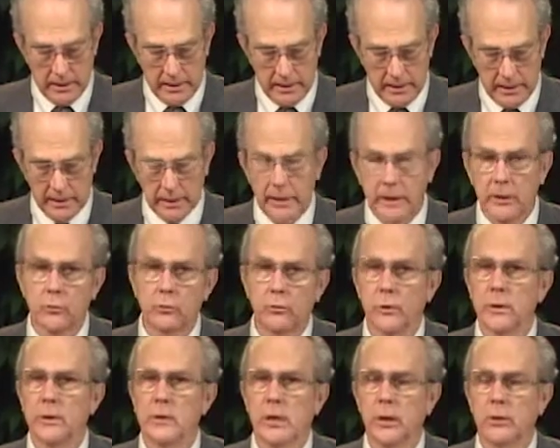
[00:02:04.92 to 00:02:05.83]
And
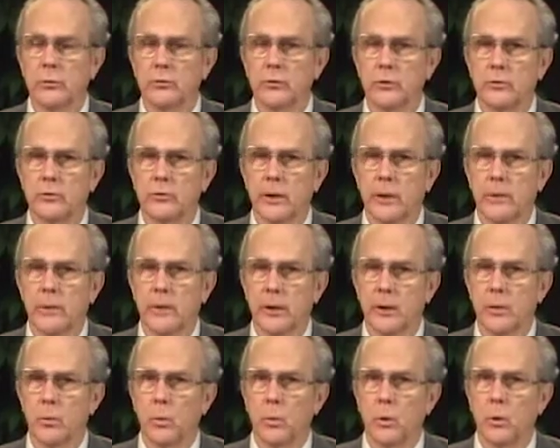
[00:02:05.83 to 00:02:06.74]
history tells us that
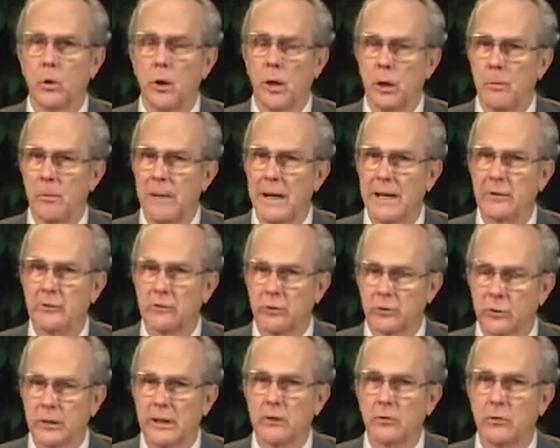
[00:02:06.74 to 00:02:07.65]
there were about
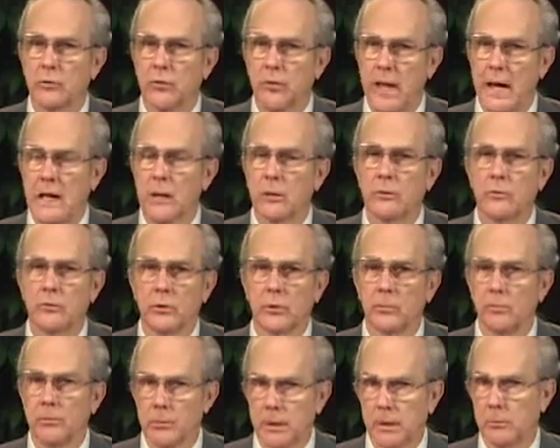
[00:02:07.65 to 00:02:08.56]

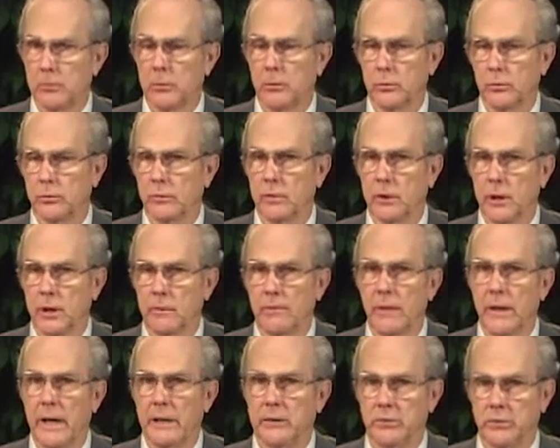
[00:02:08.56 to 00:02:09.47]
6,000 members
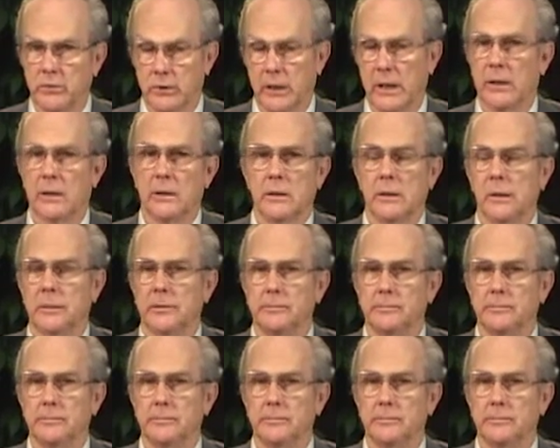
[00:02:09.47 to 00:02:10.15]
of that sect